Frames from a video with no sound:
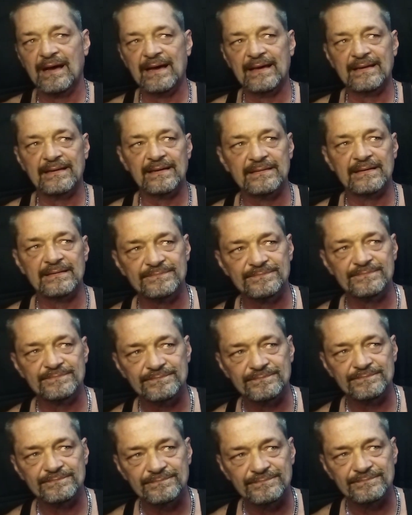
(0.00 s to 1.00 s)
I
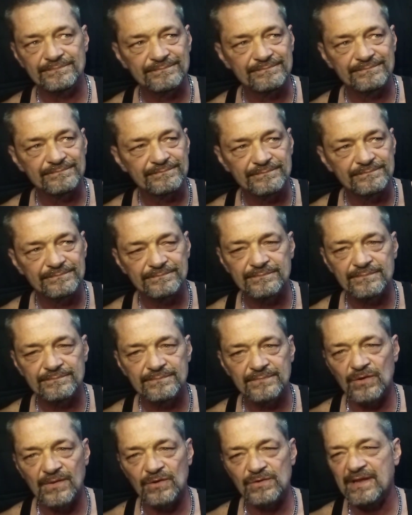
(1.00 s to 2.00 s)
um,
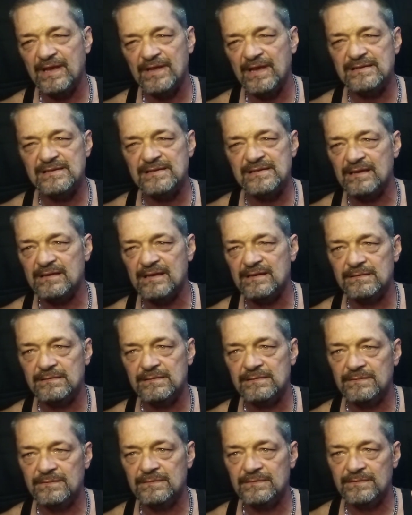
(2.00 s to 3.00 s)
there's things that
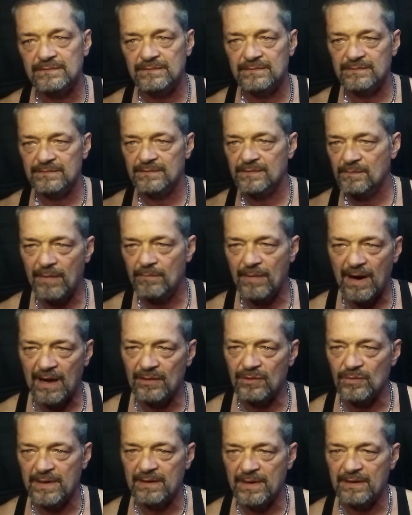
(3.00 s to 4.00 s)

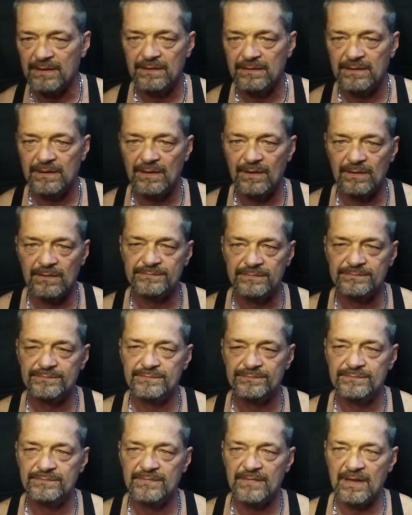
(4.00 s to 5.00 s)
bother me, you know,
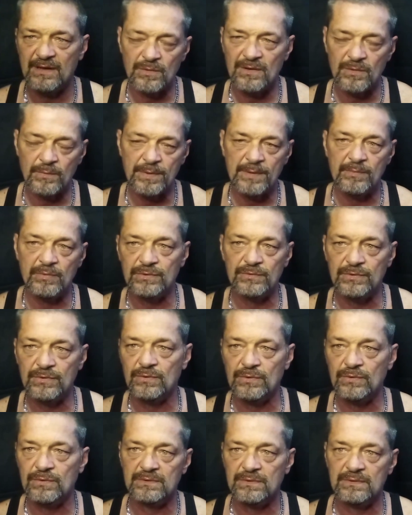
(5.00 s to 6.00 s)
that other people
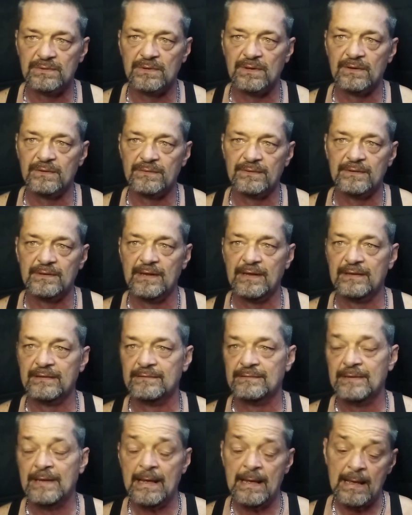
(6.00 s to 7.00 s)
do, you know,
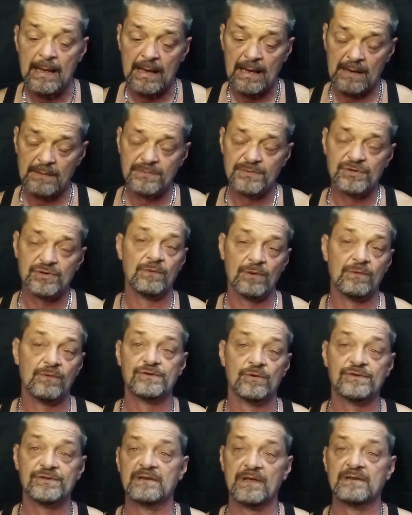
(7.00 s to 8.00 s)
and I'm
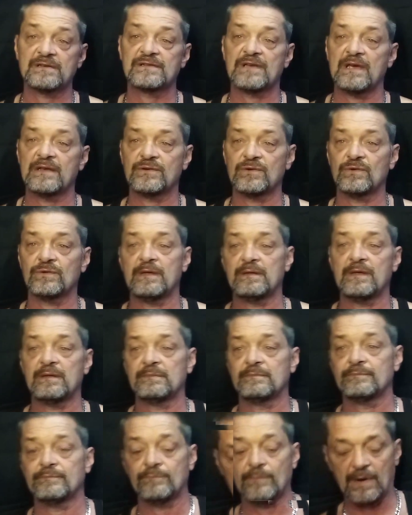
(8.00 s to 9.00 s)
sure there's things I do
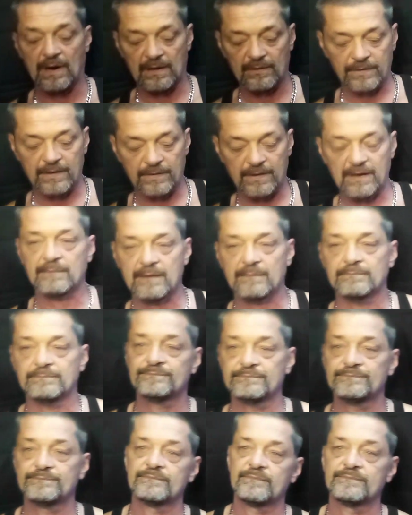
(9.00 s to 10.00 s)
that bother
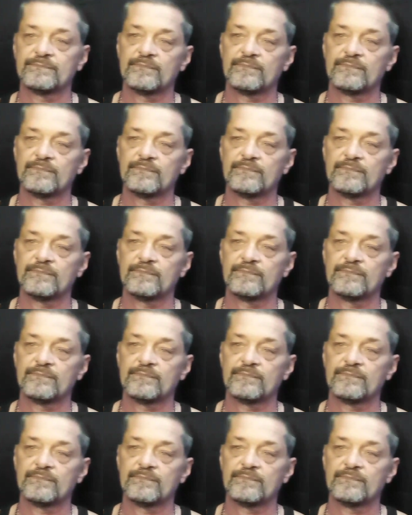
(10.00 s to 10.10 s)
them.